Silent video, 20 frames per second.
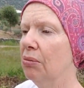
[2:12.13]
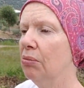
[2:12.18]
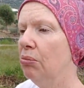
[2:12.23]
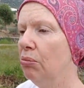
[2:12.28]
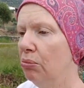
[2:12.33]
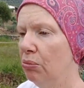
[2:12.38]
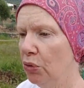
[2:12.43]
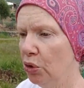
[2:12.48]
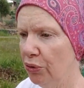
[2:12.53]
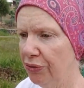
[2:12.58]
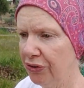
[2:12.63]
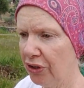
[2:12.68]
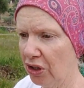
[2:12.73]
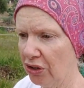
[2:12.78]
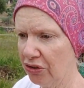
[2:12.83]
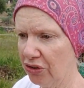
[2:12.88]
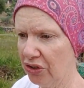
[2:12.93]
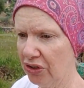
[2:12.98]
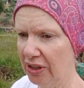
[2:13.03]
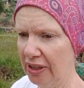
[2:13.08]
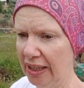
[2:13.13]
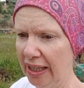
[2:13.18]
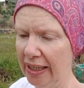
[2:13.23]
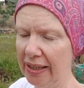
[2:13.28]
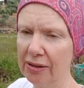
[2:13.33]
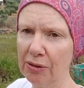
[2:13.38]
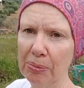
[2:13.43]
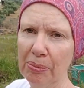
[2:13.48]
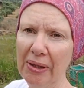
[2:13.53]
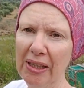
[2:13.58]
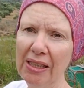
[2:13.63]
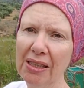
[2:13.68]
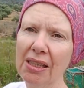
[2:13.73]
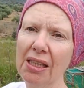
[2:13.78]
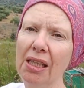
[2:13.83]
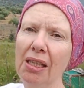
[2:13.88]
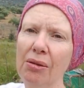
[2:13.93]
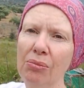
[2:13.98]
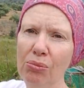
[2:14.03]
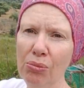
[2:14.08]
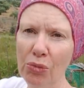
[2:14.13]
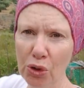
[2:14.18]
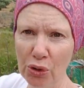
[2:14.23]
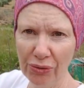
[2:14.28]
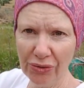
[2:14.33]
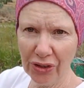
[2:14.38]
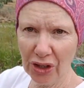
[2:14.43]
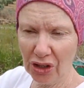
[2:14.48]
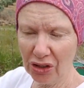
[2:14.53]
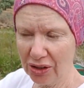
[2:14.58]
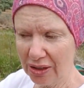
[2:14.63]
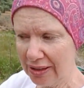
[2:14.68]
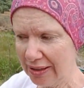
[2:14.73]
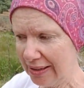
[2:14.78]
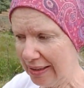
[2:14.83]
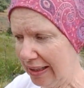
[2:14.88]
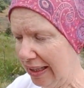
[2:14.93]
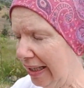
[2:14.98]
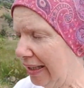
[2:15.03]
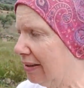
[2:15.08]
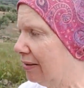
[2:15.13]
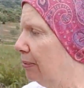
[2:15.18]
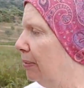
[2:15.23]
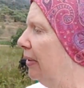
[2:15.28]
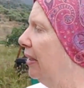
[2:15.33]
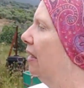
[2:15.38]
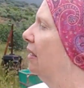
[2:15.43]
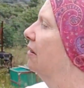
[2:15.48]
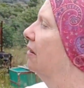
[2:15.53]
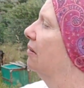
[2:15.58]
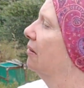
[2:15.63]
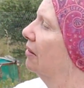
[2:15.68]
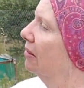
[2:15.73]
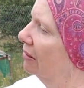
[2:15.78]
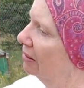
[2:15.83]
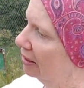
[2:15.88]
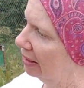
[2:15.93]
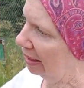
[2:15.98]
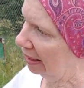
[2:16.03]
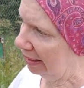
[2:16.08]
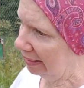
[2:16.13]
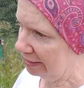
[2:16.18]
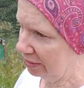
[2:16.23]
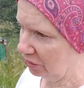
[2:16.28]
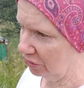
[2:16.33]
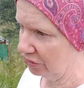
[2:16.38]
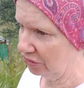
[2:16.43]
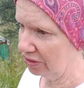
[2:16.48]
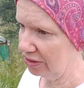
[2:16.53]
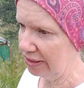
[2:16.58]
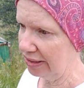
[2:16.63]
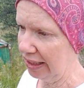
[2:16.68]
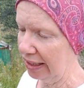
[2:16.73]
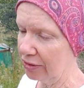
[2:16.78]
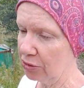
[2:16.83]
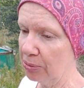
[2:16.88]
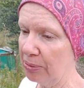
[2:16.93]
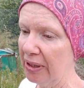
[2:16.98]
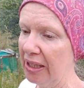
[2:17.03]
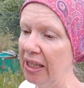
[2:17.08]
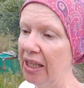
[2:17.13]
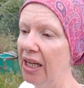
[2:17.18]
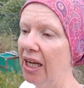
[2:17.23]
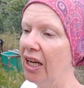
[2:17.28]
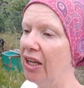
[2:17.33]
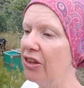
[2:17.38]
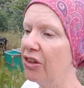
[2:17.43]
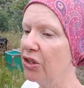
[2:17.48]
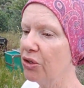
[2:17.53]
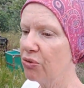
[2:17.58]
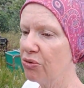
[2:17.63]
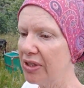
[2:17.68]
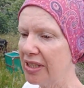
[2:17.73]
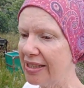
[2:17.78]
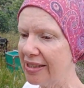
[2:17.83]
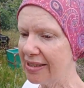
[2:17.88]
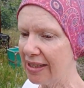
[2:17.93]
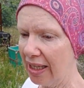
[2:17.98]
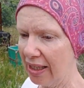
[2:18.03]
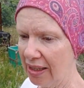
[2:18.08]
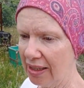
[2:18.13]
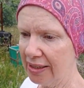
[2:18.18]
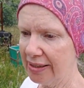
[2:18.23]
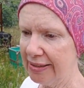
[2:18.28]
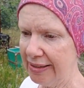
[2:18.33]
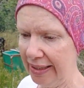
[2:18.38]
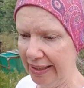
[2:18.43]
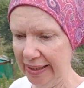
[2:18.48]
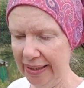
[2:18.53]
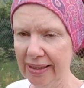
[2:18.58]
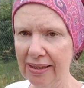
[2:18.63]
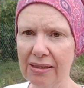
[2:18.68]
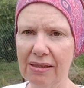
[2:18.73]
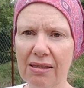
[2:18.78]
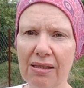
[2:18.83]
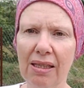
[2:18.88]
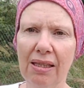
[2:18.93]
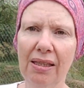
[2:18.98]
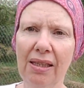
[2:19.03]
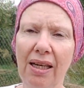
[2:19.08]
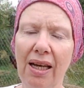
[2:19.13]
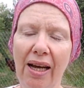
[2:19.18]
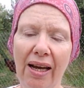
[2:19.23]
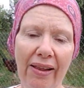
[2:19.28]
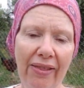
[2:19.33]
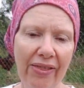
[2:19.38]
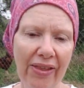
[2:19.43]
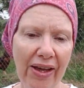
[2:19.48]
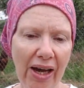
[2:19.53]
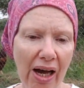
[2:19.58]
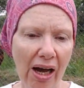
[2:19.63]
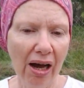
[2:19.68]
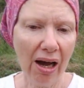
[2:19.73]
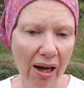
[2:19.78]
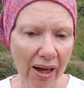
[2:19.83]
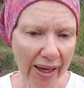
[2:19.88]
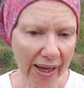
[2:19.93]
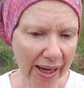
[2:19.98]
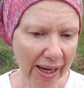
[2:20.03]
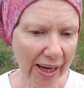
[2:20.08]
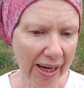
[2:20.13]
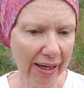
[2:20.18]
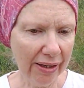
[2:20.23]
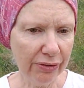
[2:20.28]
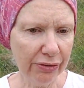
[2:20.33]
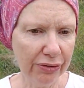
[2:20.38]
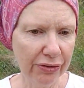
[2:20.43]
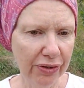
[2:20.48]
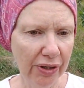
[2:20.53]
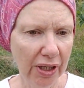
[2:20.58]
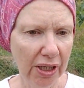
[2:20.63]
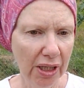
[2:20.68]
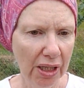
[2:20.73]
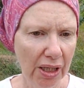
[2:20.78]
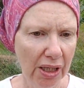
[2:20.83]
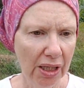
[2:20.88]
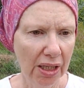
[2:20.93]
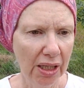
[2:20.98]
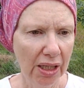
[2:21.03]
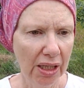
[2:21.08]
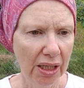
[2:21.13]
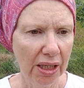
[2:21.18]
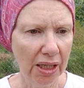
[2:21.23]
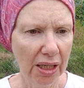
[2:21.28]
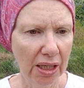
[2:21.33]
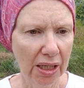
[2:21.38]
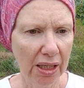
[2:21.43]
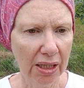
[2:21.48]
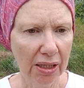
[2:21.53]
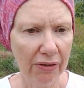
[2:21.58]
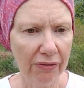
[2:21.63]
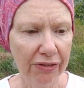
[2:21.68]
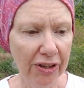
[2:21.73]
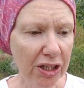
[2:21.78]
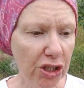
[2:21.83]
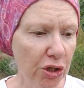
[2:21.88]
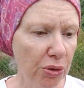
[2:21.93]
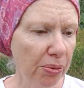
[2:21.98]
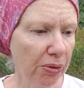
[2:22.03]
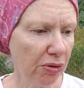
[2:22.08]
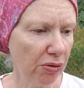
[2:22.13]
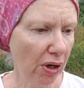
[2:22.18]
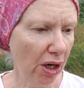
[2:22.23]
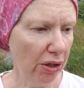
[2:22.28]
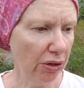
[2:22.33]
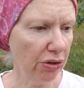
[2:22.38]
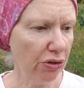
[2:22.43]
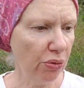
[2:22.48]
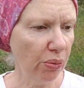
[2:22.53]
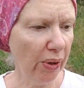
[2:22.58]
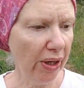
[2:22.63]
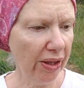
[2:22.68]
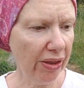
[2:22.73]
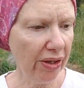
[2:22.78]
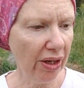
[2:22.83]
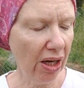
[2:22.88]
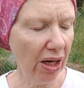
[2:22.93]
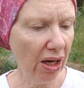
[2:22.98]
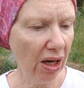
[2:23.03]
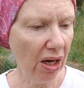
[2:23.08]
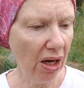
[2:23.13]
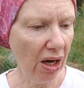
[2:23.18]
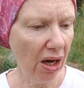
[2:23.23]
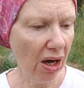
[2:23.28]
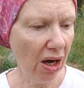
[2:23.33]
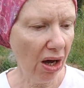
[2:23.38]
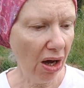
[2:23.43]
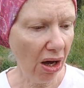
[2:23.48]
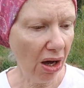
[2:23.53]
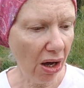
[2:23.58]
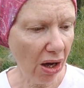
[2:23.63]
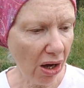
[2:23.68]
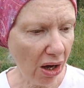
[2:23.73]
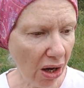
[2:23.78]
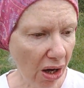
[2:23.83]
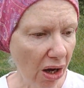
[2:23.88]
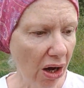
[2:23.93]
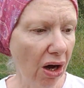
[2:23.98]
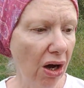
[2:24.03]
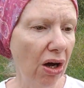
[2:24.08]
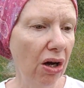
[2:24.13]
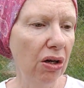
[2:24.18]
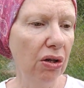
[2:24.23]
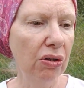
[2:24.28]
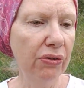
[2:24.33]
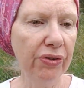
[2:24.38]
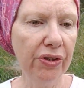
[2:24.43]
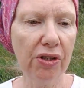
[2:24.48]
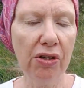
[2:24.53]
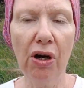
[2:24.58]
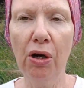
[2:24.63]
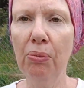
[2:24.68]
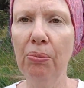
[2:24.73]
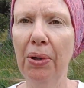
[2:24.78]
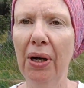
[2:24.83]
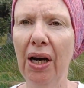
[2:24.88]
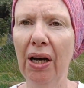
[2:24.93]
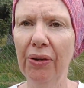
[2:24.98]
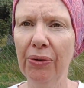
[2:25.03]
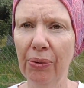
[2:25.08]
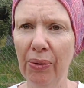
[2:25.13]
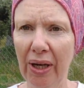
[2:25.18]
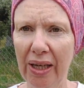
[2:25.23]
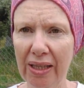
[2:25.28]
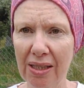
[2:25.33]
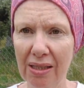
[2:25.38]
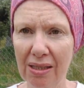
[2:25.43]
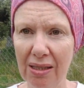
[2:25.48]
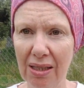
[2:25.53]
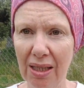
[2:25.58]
moved on to the next bit, moved on to the next bit, and on to the next bit. The result is that I have vegetable rows with overgrown pathways